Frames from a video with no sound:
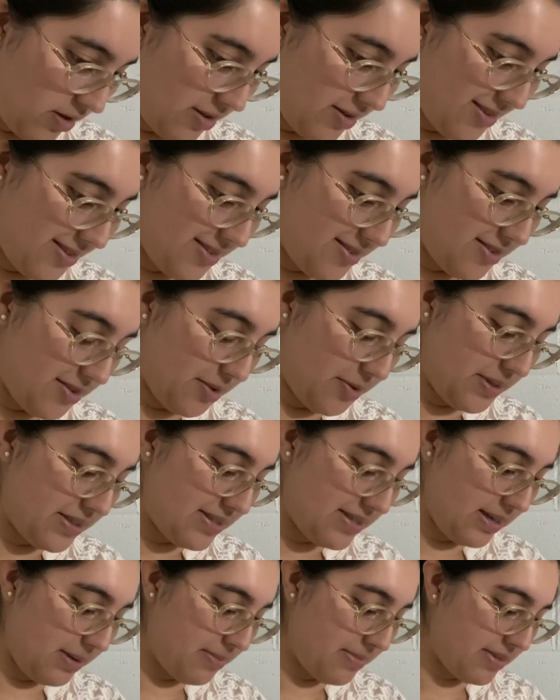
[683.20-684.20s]
So it
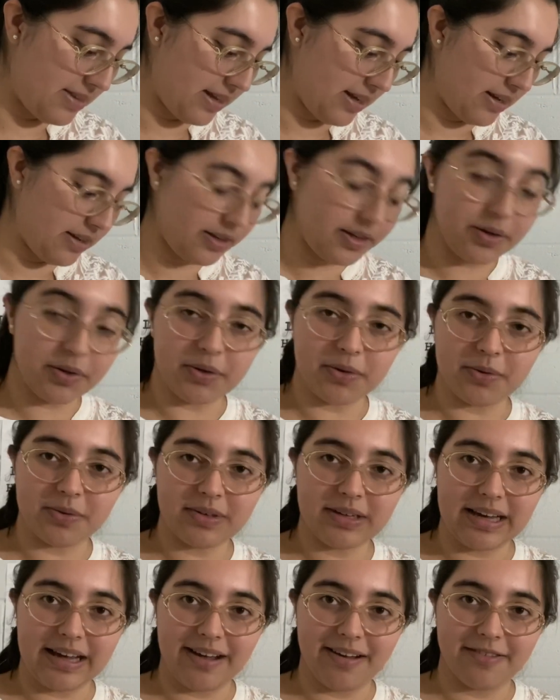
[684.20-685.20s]
seems that you don't
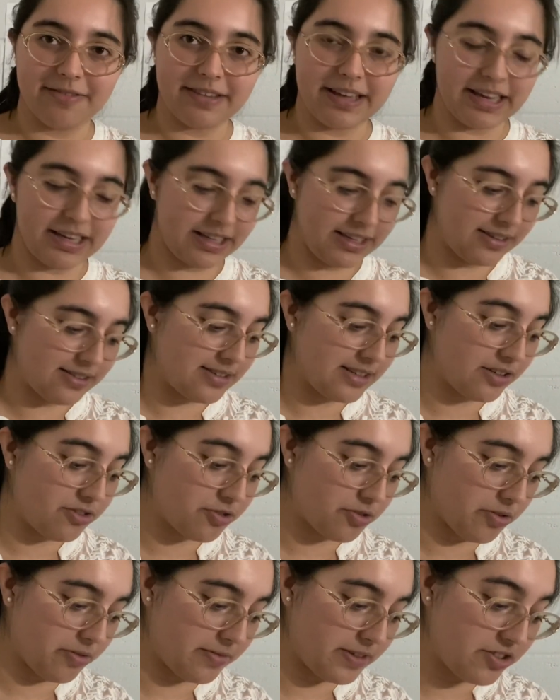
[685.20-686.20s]
have any
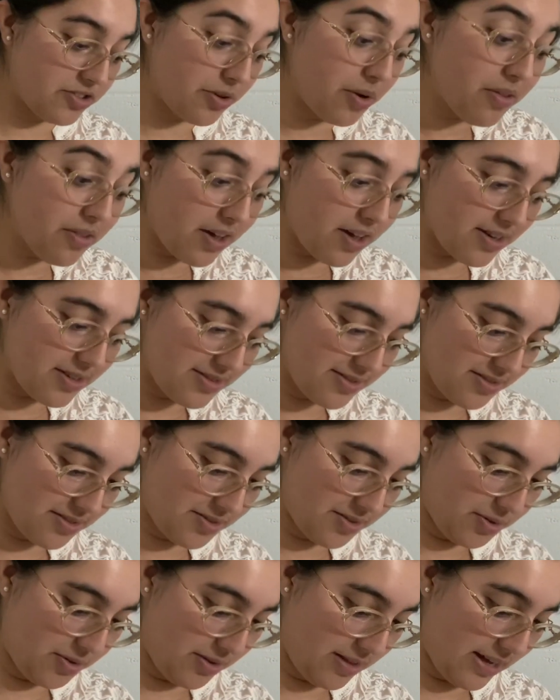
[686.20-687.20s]
central visual loss,
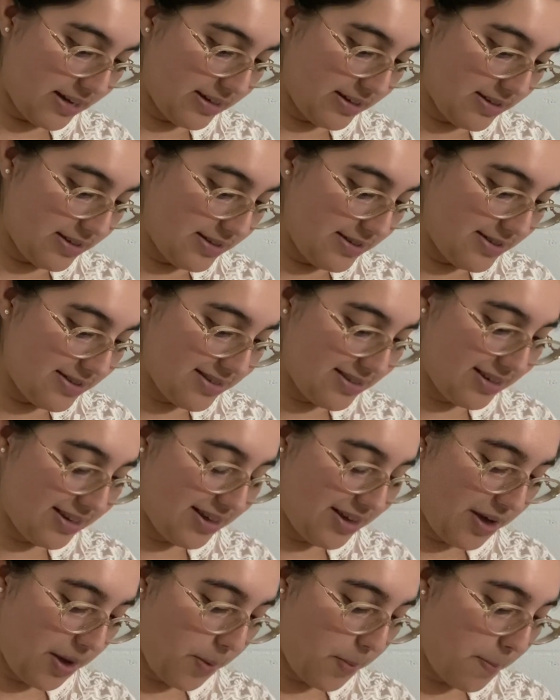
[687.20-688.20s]
so that is
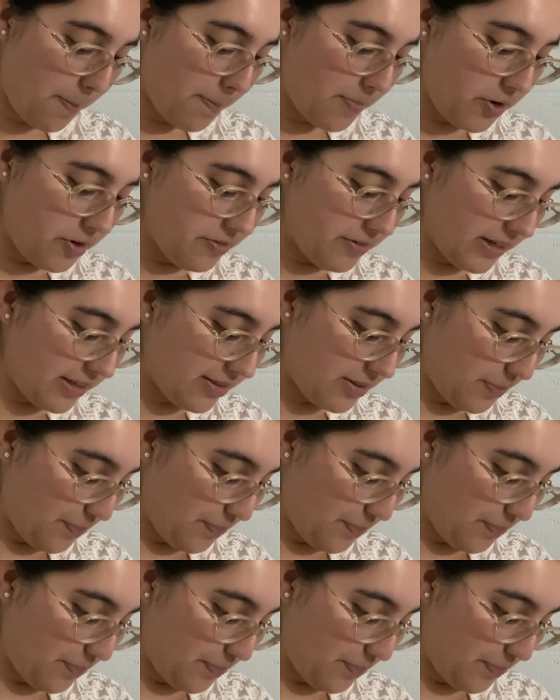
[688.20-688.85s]
perfect.